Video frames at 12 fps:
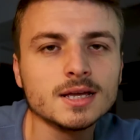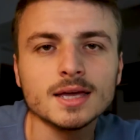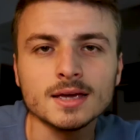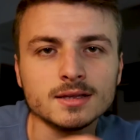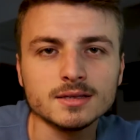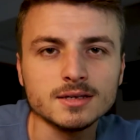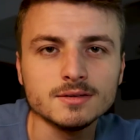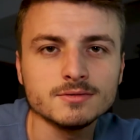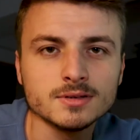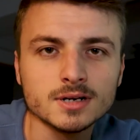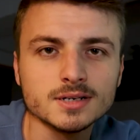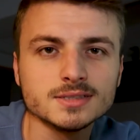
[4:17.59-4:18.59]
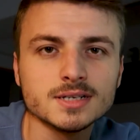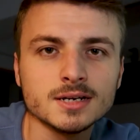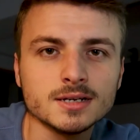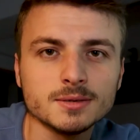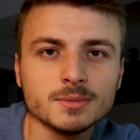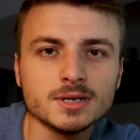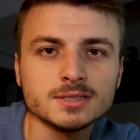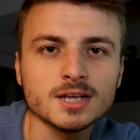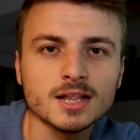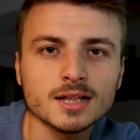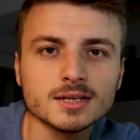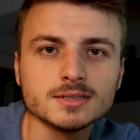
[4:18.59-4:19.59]
And if there is any Melissa
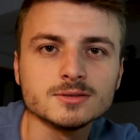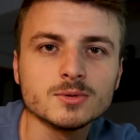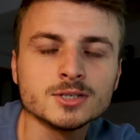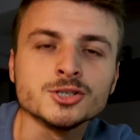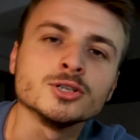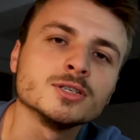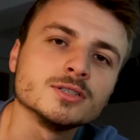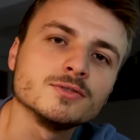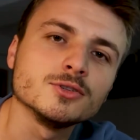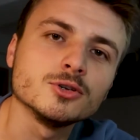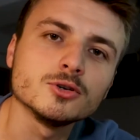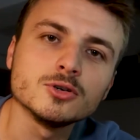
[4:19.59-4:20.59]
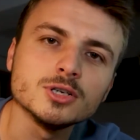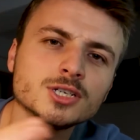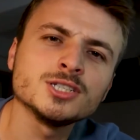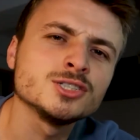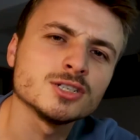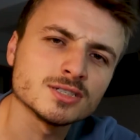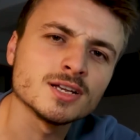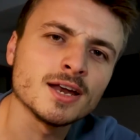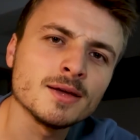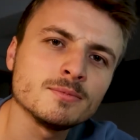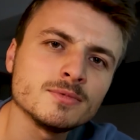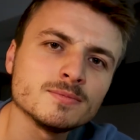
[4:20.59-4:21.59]
that is watching this video, it's just a
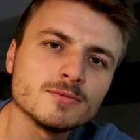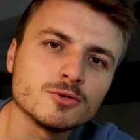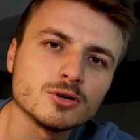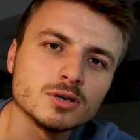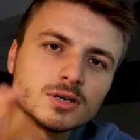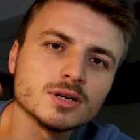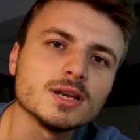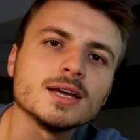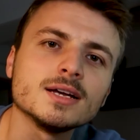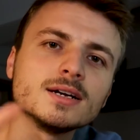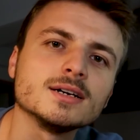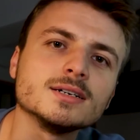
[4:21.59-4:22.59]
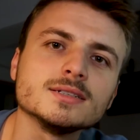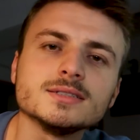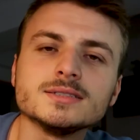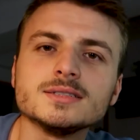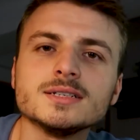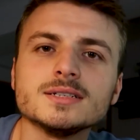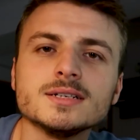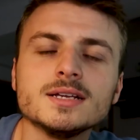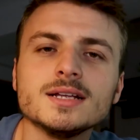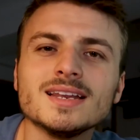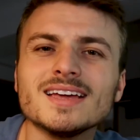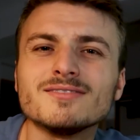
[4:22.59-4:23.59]
name for like
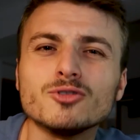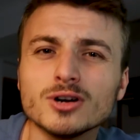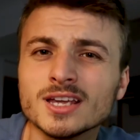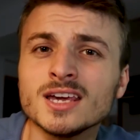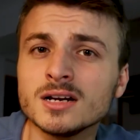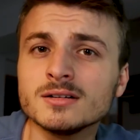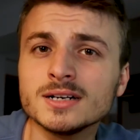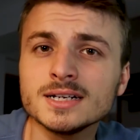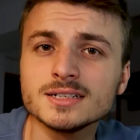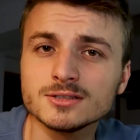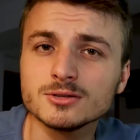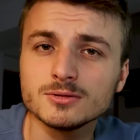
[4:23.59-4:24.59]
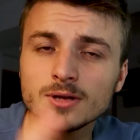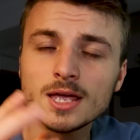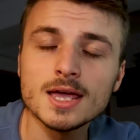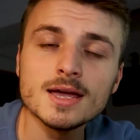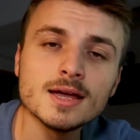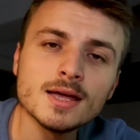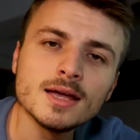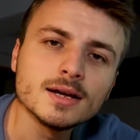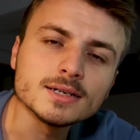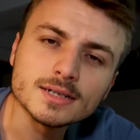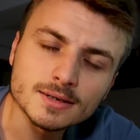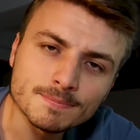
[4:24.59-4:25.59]
for a Karen. So
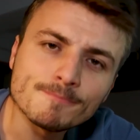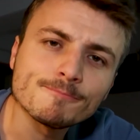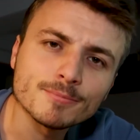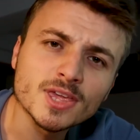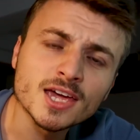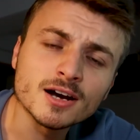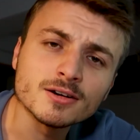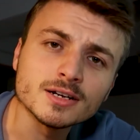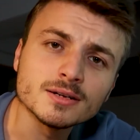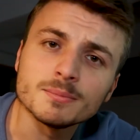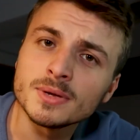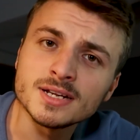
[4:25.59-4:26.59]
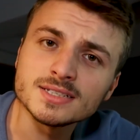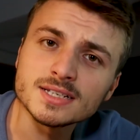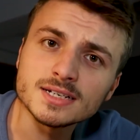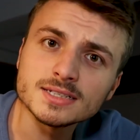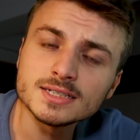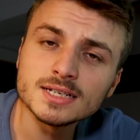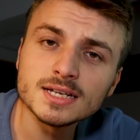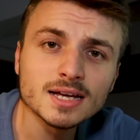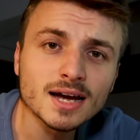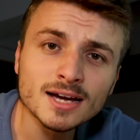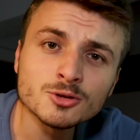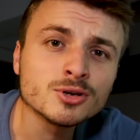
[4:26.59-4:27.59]
Karen, Melissa,
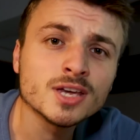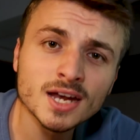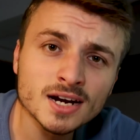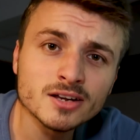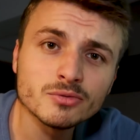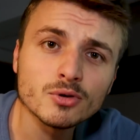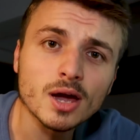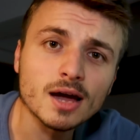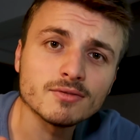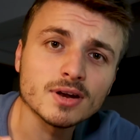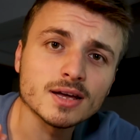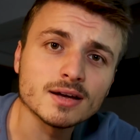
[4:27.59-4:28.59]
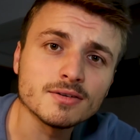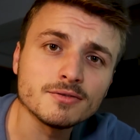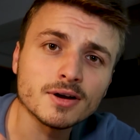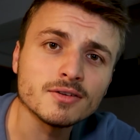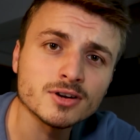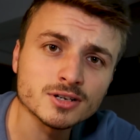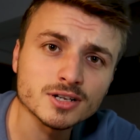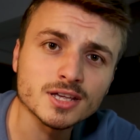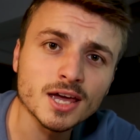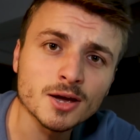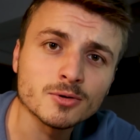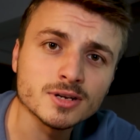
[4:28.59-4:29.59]
I don't care if you have like
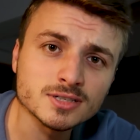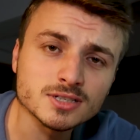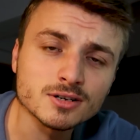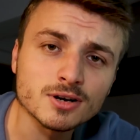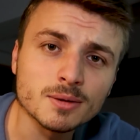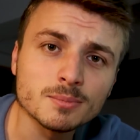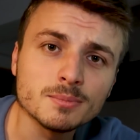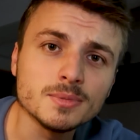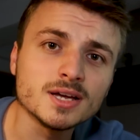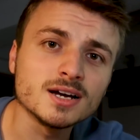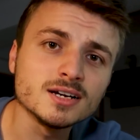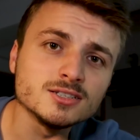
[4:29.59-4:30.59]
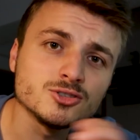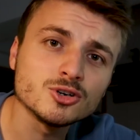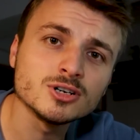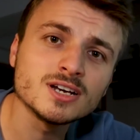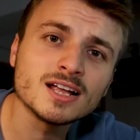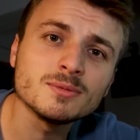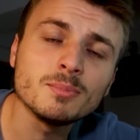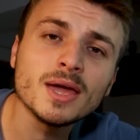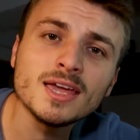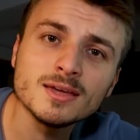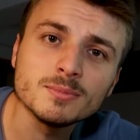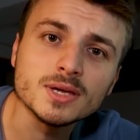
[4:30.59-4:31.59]
500k on Instagram, because you're not
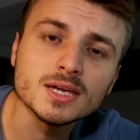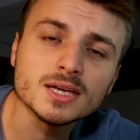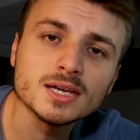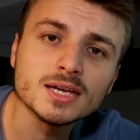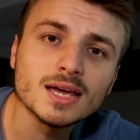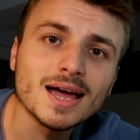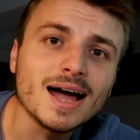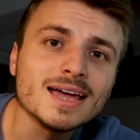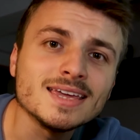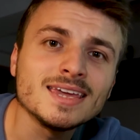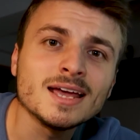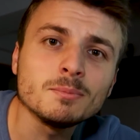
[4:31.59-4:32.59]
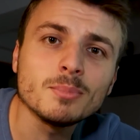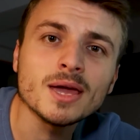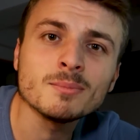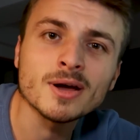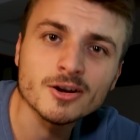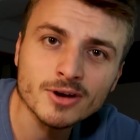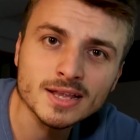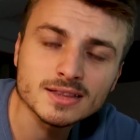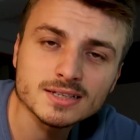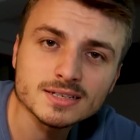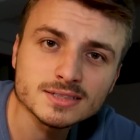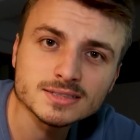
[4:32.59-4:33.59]
paying me. I can pay my
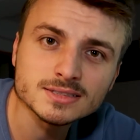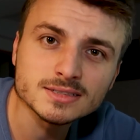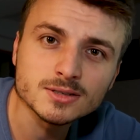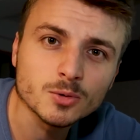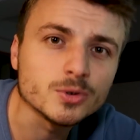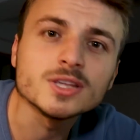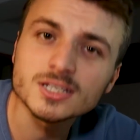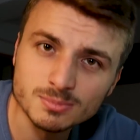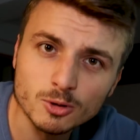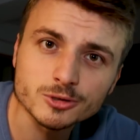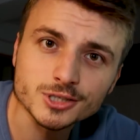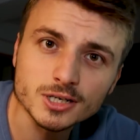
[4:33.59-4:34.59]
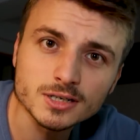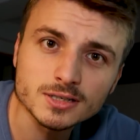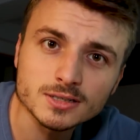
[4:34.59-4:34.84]
rent with exposure.